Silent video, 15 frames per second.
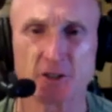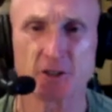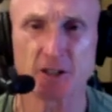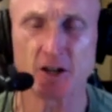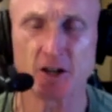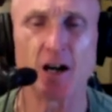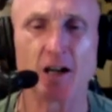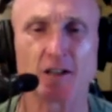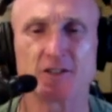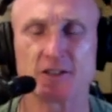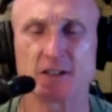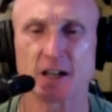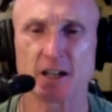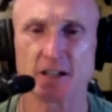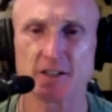and
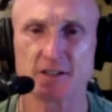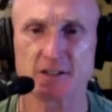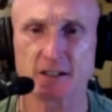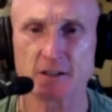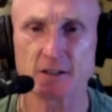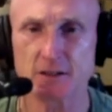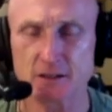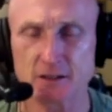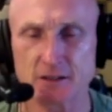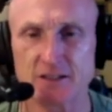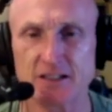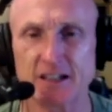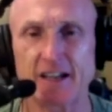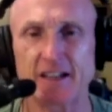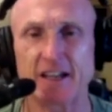oxidized and
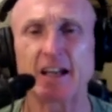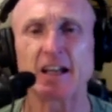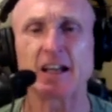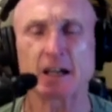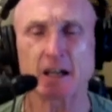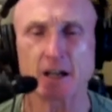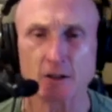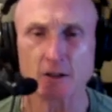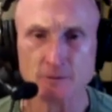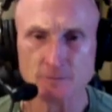dead anyhow.